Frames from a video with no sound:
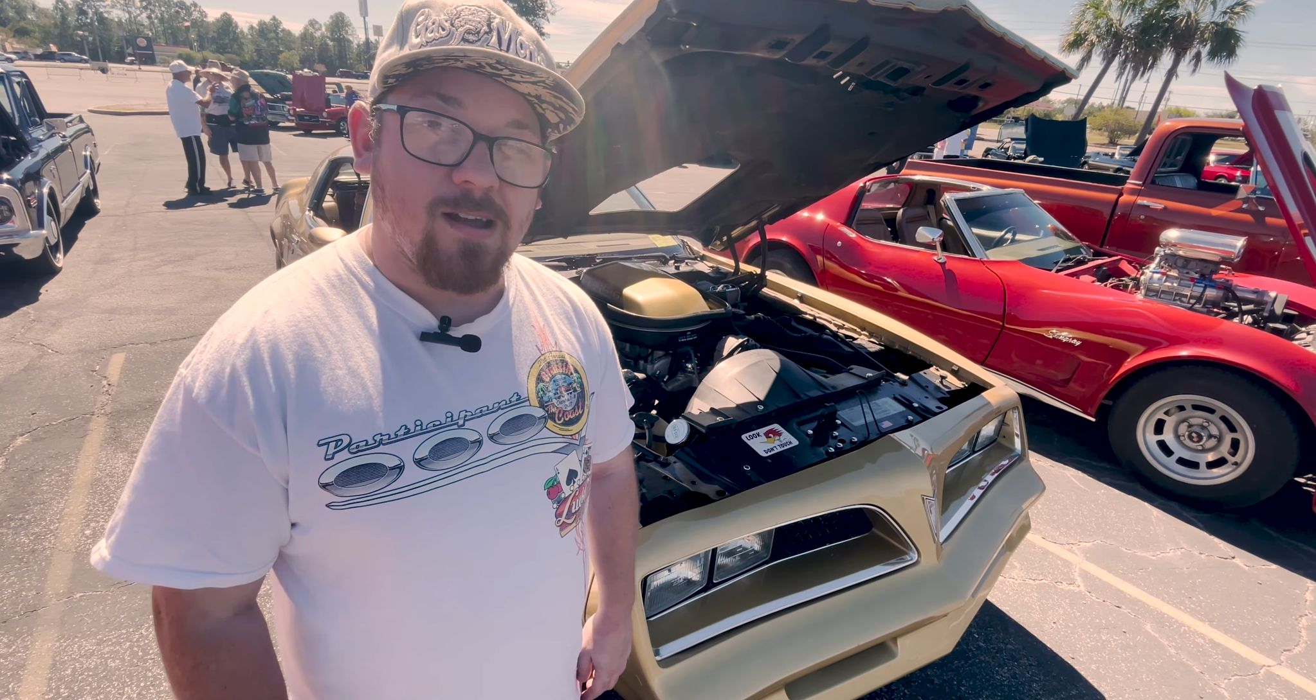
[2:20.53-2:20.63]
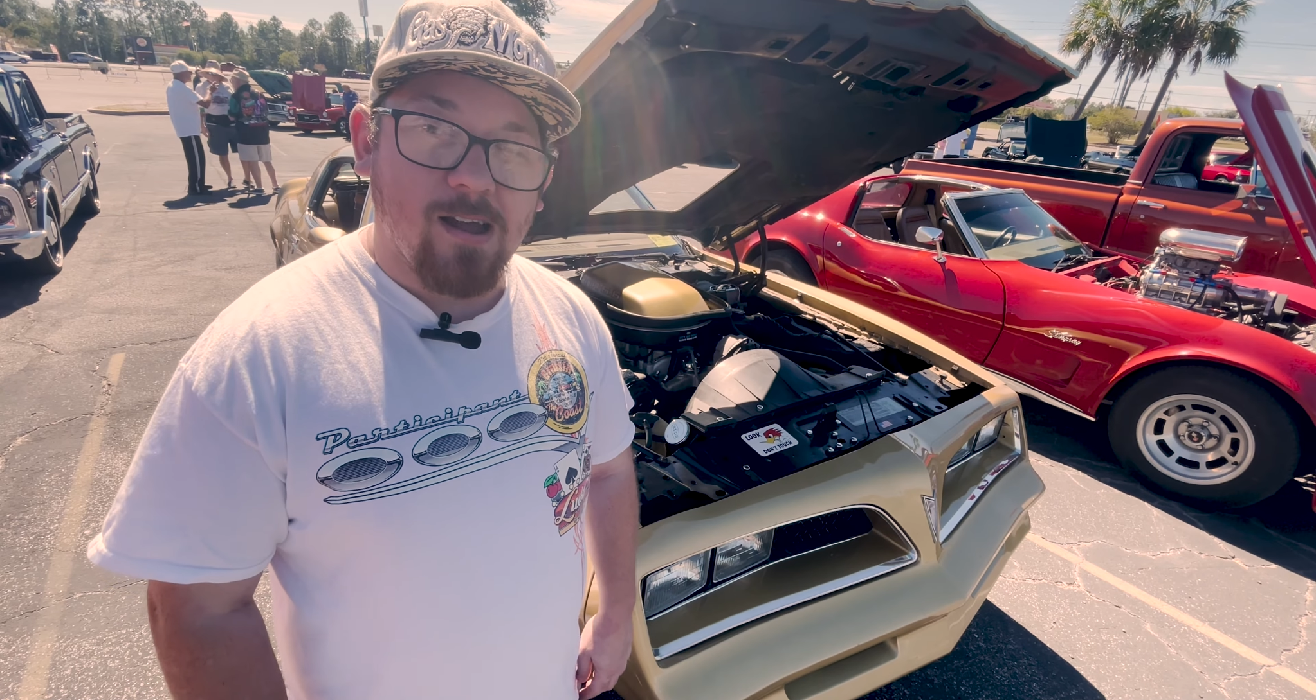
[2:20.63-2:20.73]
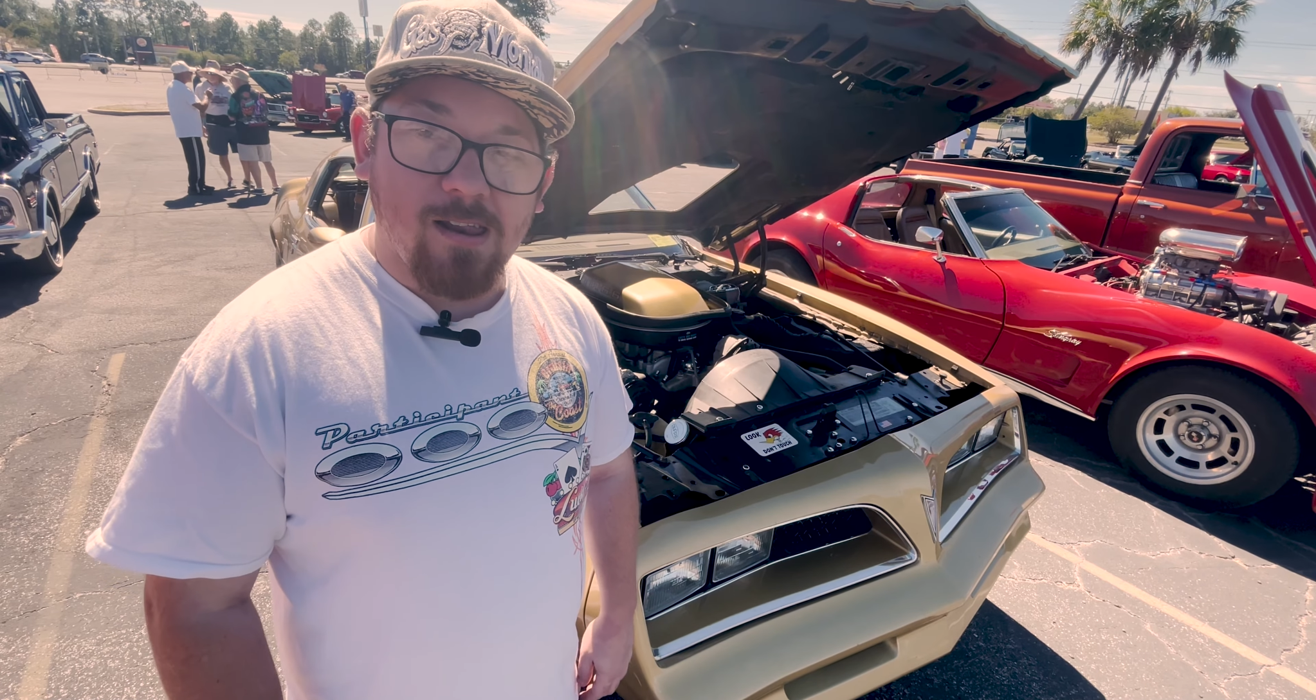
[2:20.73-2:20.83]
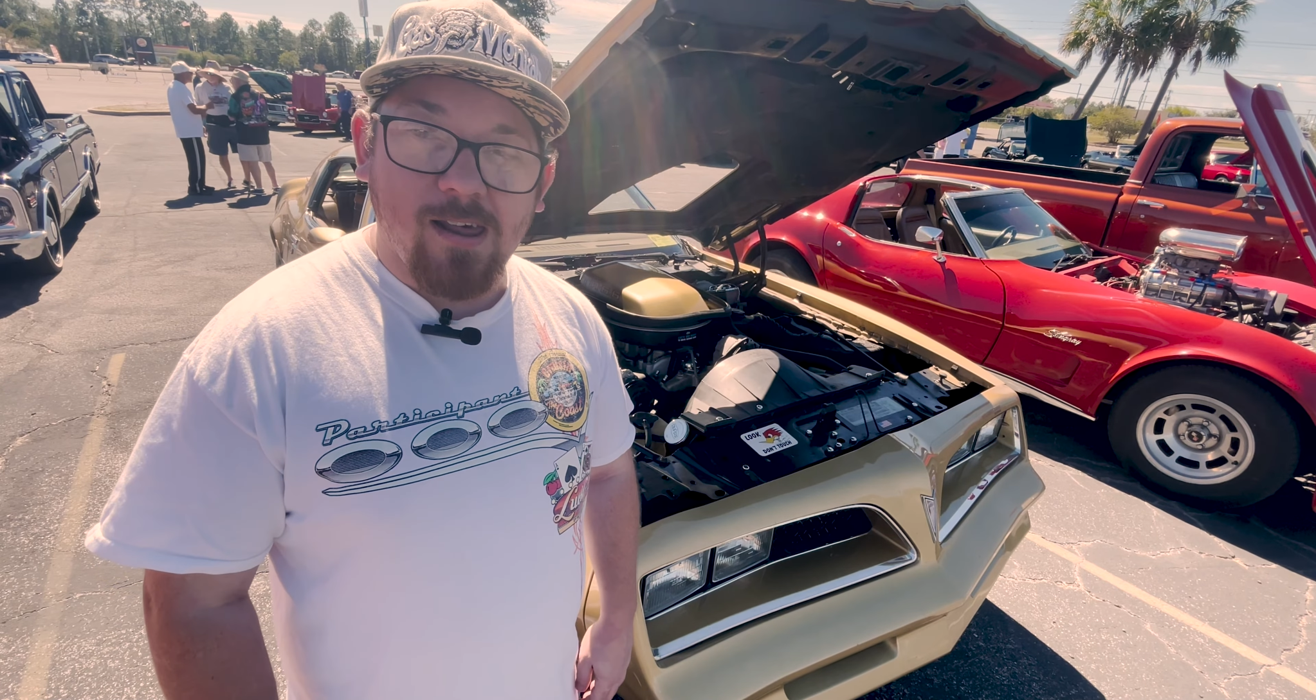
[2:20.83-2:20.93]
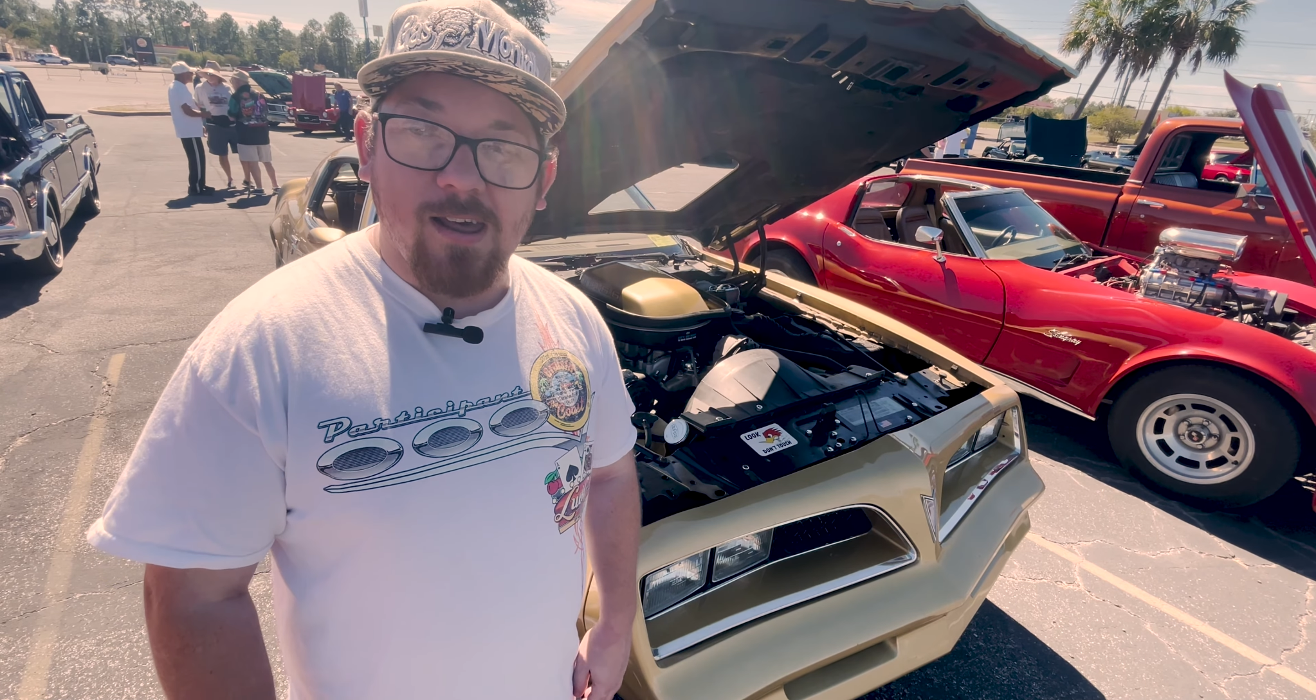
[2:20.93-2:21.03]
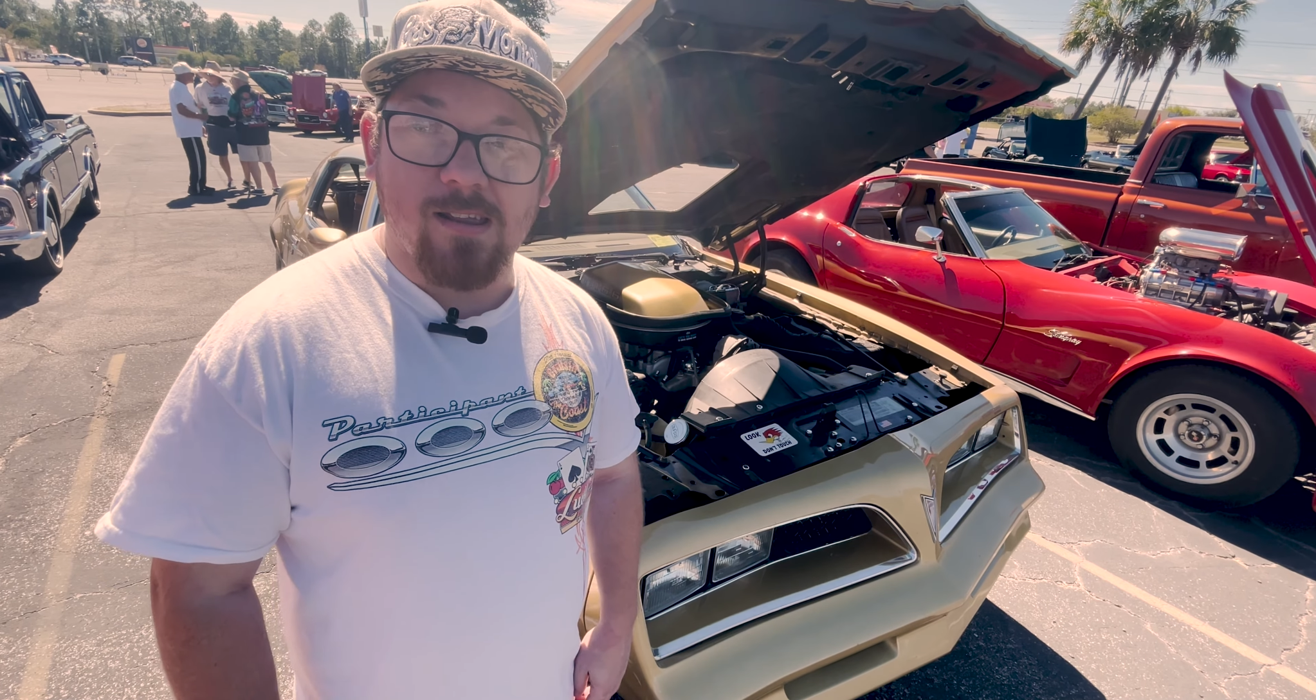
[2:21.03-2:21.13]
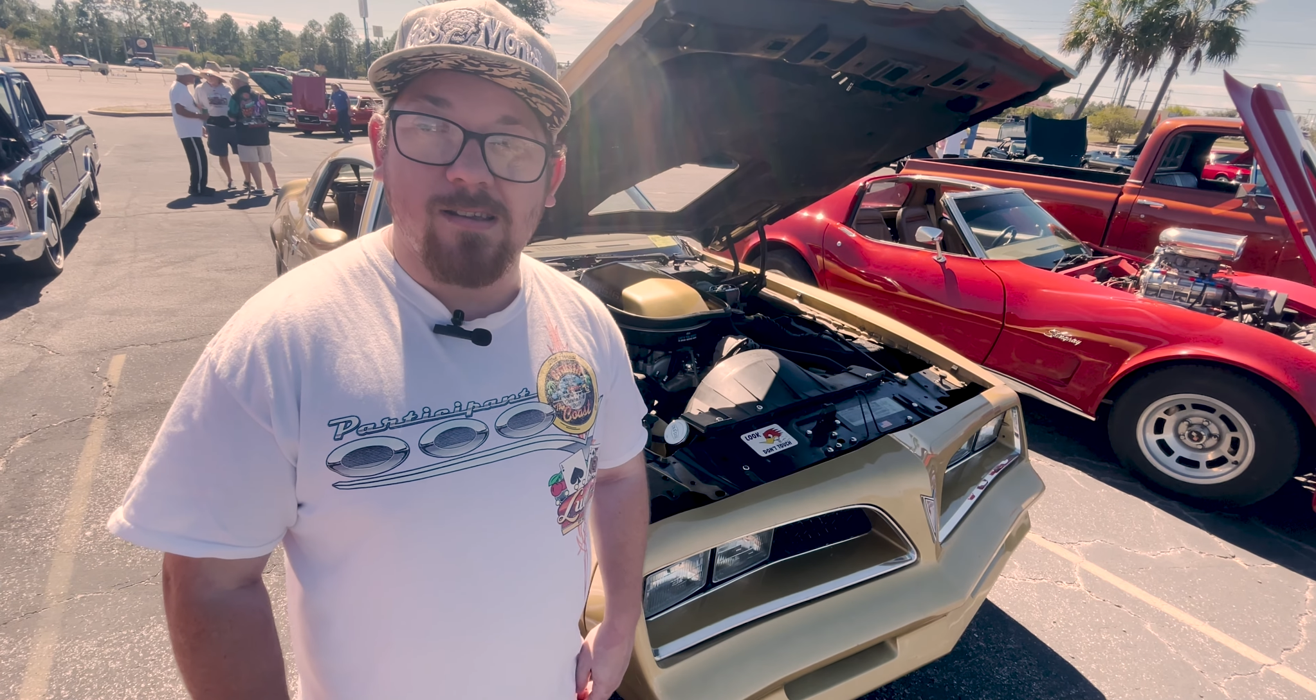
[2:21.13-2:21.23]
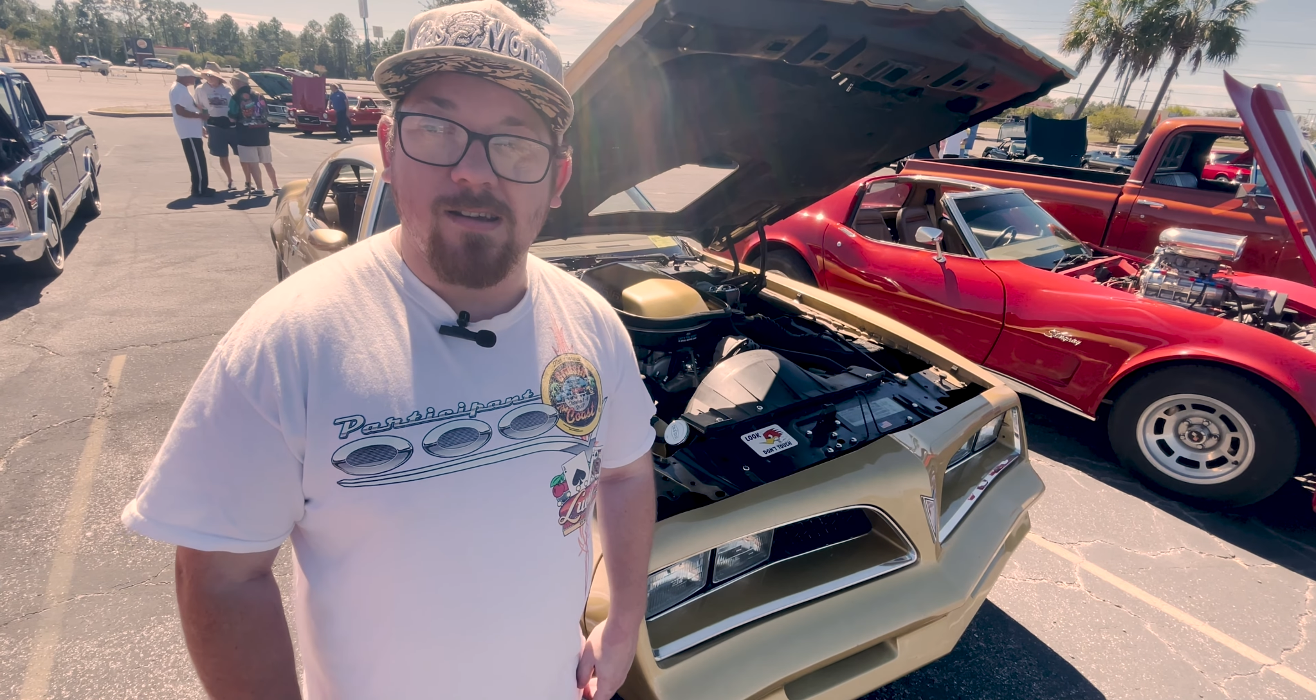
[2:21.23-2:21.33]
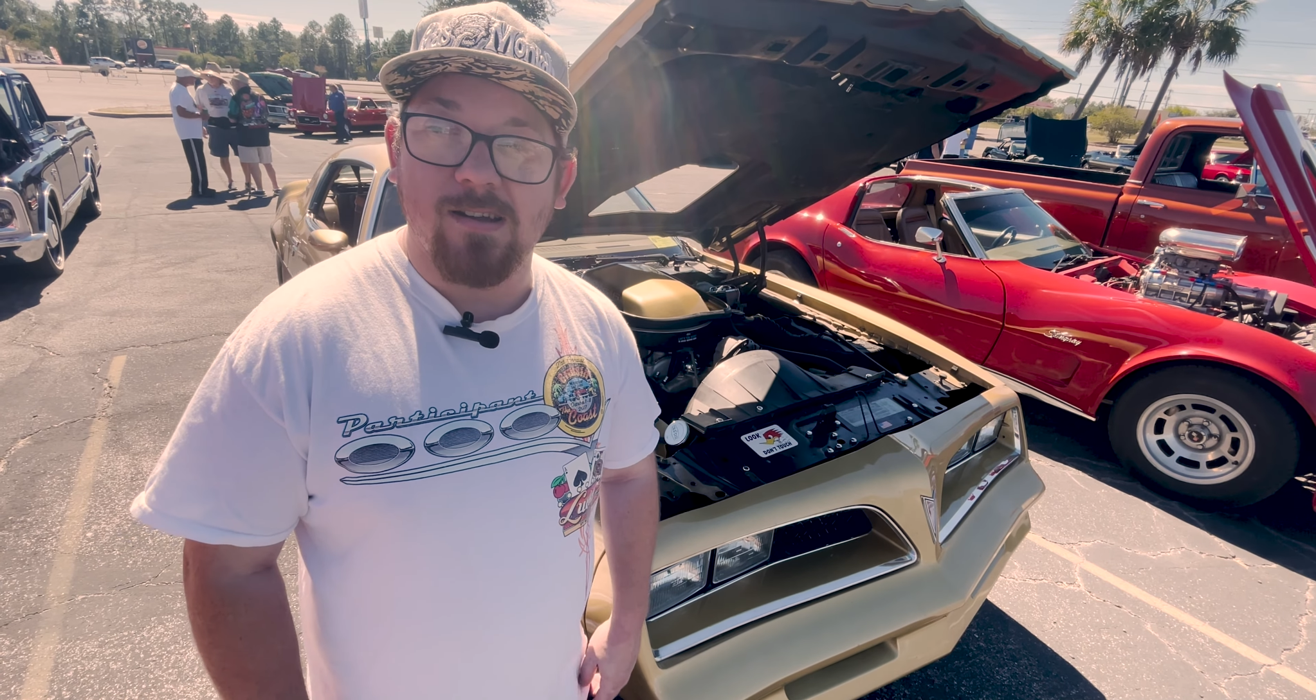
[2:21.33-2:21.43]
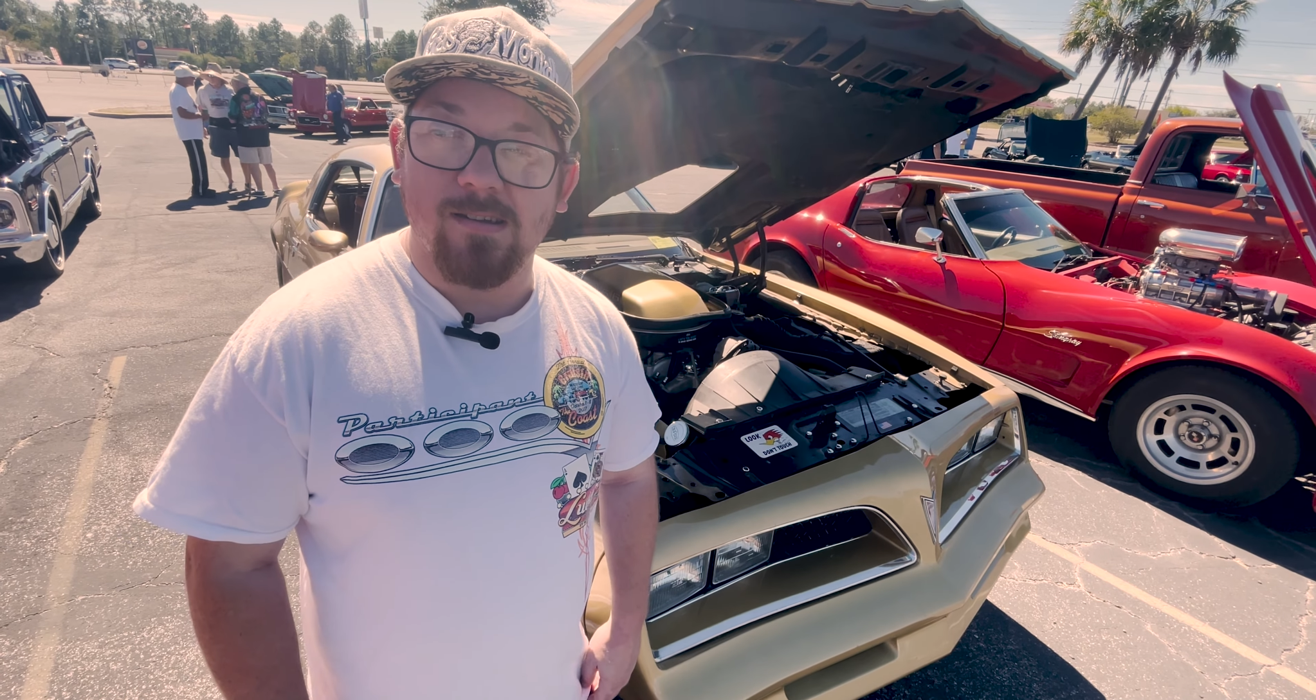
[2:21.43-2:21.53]
I like
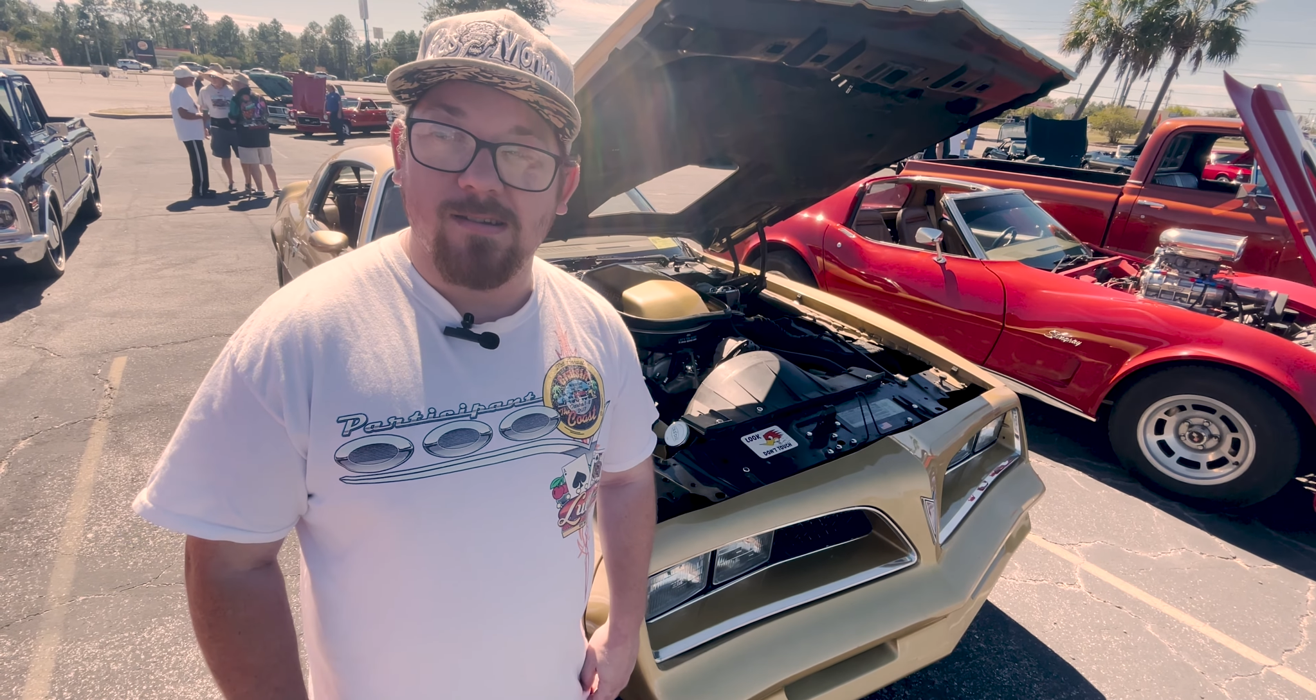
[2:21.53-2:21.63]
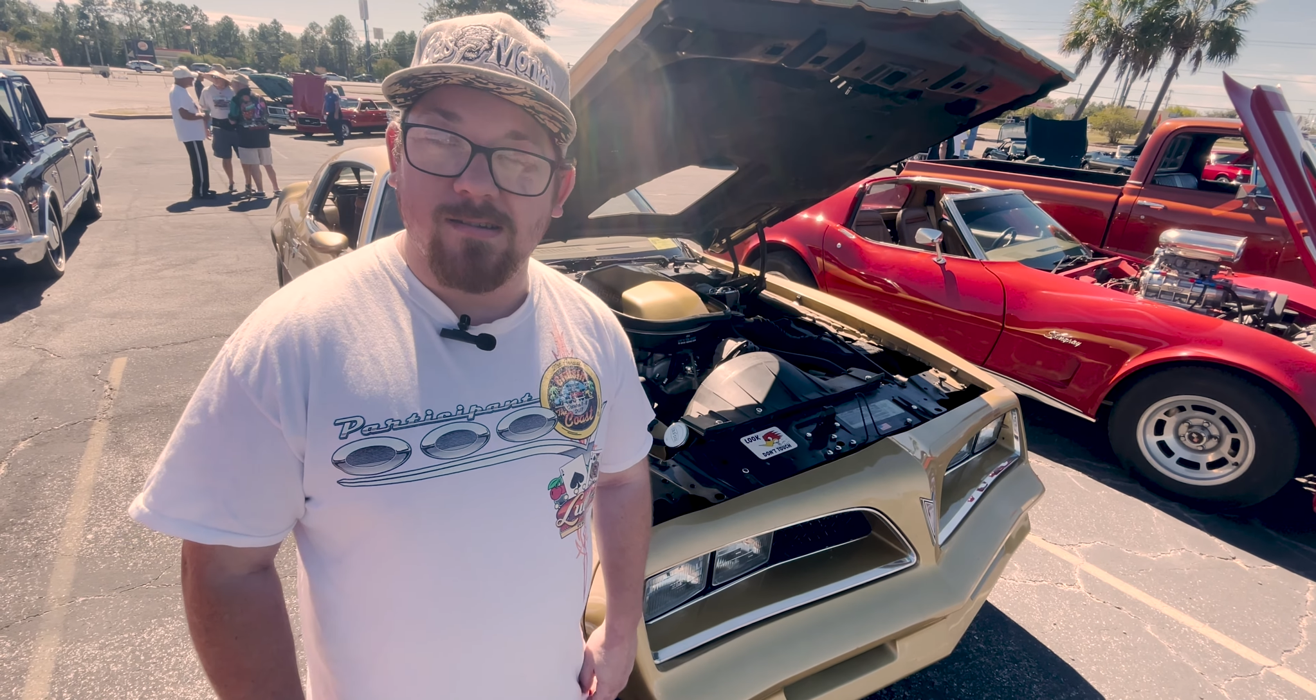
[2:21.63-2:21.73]
uh,